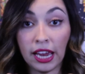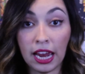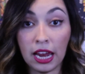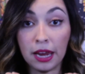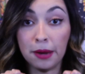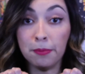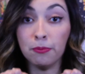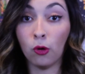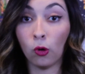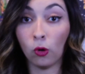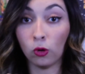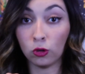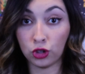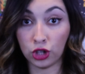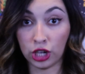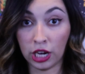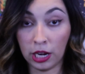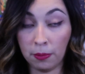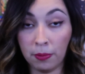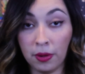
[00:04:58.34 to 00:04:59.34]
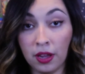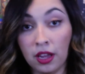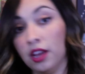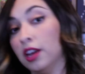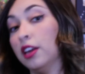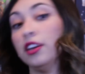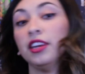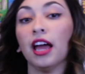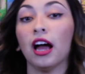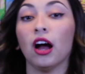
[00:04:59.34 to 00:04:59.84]
a mole chip.
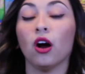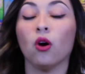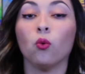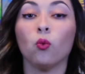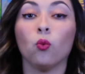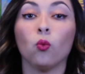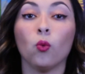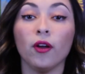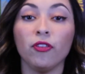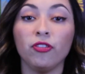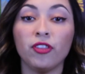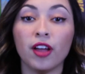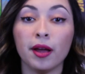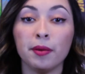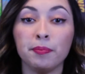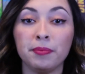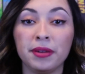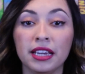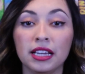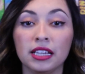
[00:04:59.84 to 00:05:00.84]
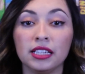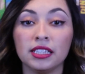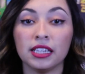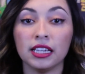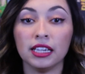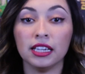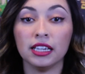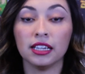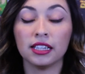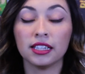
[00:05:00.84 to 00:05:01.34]
Now, what that means
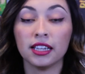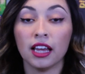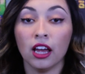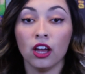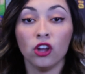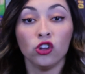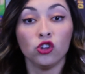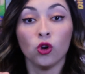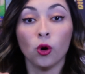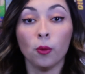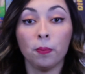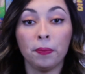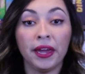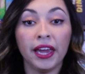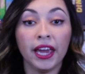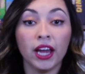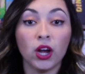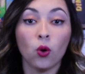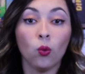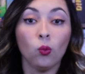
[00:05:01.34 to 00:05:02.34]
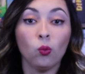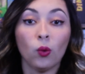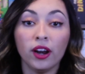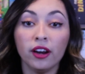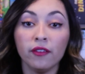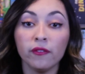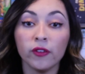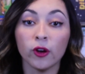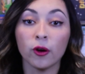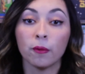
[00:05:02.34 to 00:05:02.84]
is you'll pick one
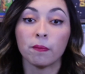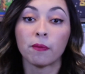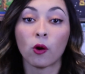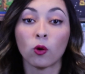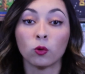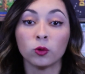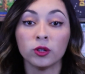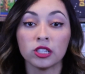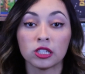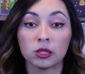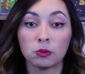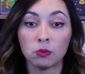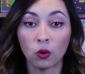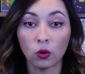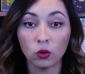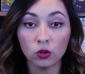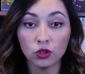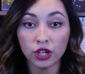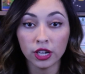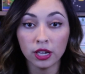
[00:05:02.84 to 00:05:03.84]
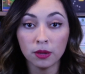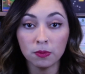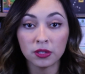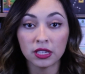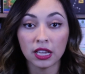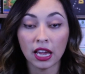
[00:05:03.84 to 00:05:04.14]
of your opponent's mole chips